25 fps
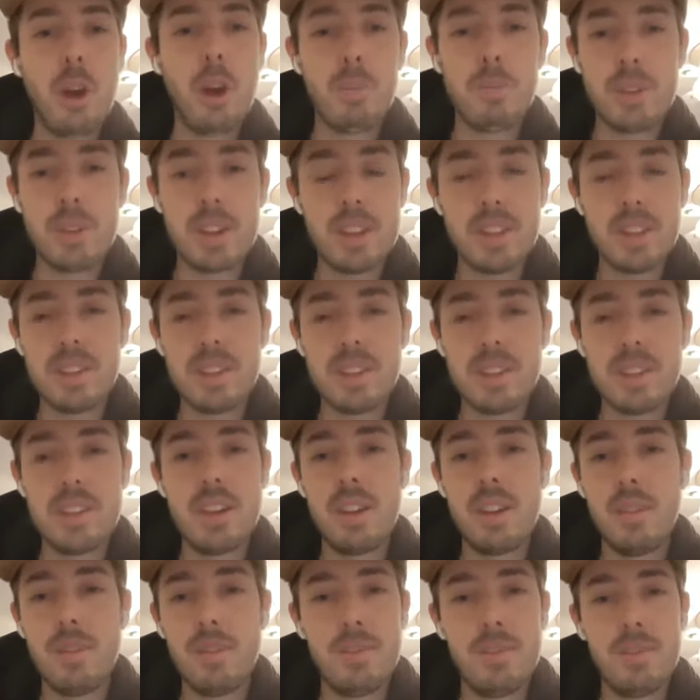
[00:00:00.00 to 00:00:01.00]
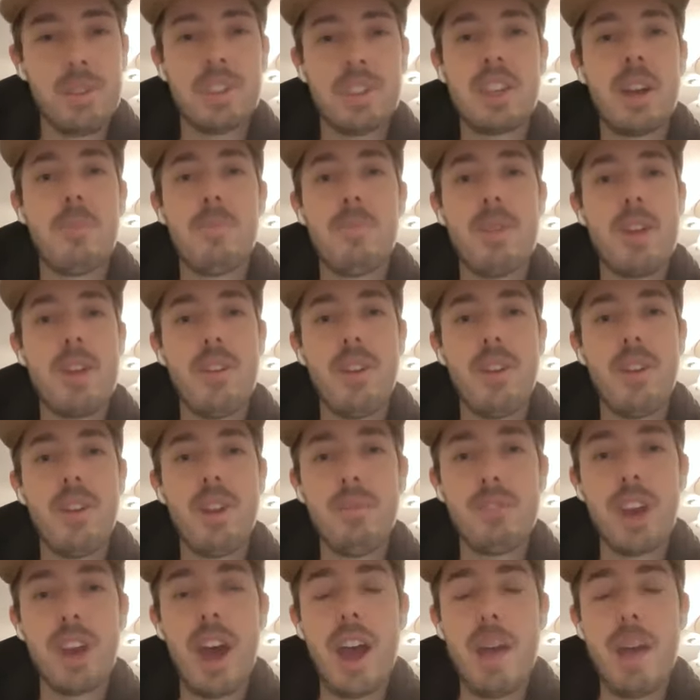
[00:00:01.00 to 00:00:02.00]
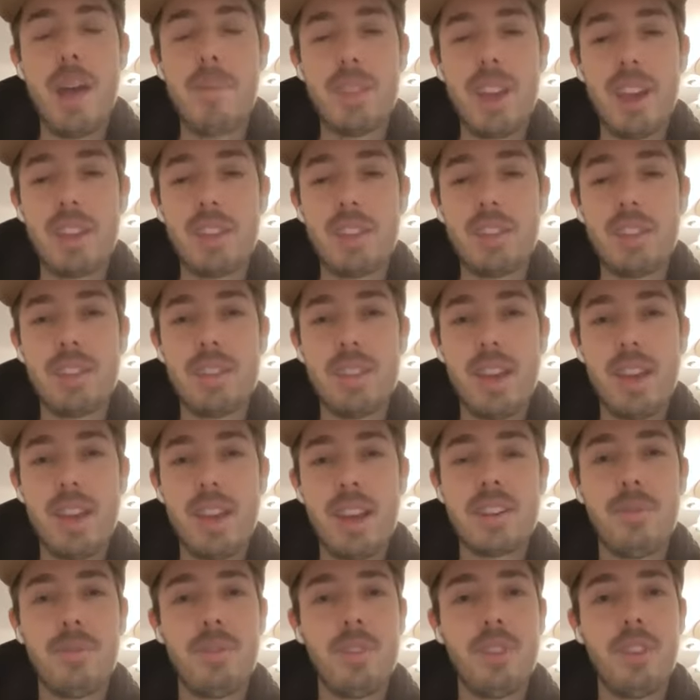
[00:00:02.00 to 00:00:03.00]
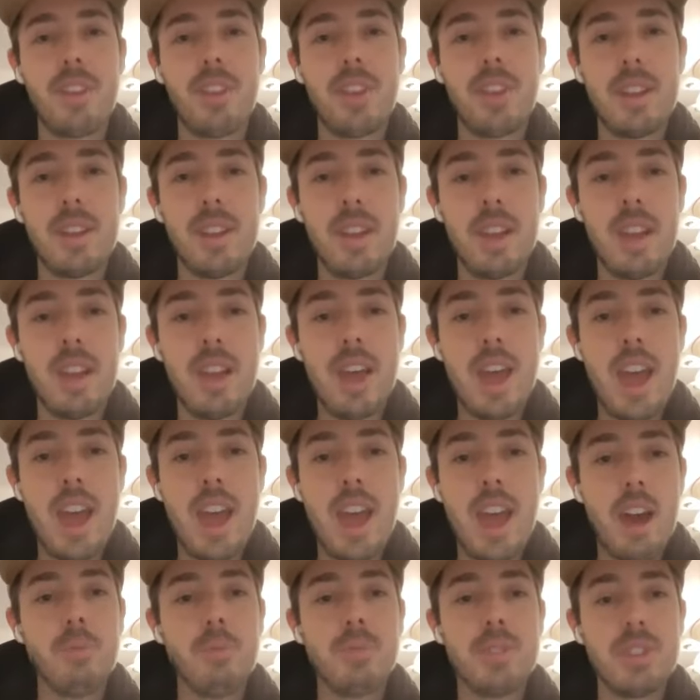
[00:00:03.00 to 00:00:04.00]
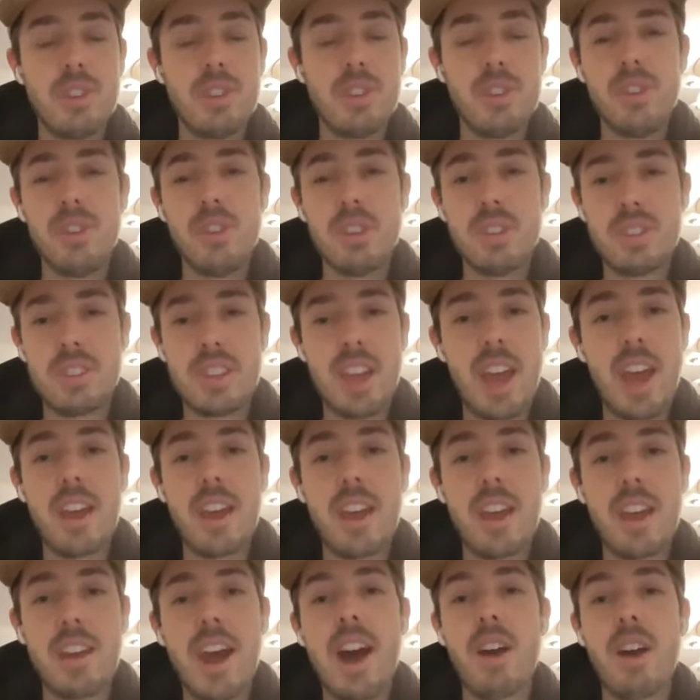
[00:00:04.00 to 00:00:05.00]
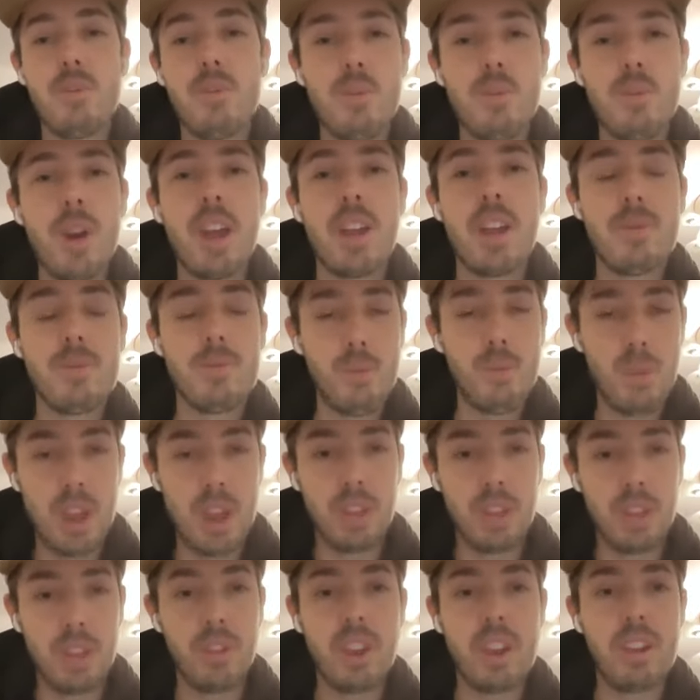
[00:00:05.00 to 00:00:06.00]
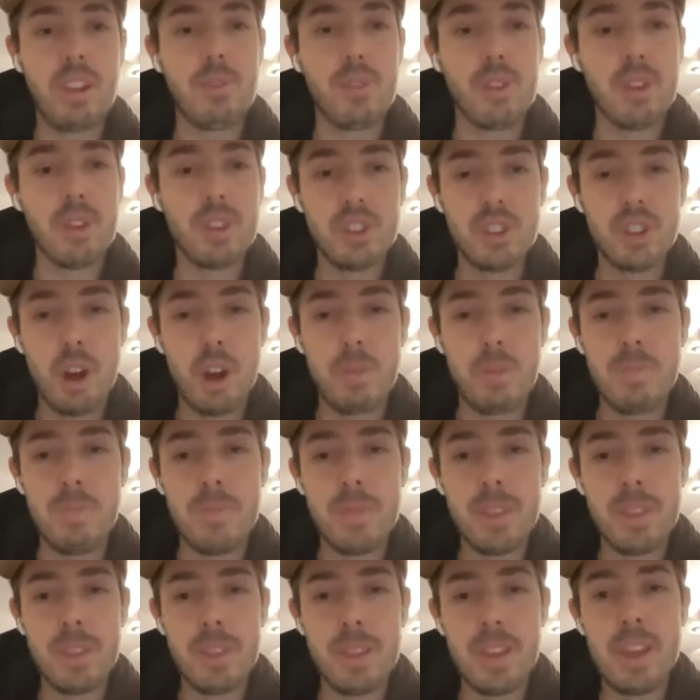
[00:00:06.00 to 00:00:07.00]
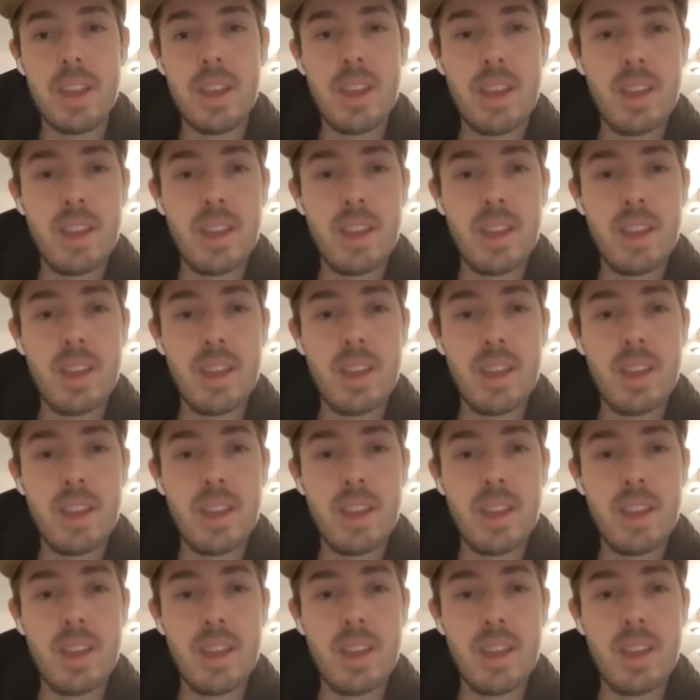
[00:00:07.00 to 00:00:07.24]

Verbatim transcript: you know, competency for some period of time, and that that definitely helps you stand out when when looking for a job.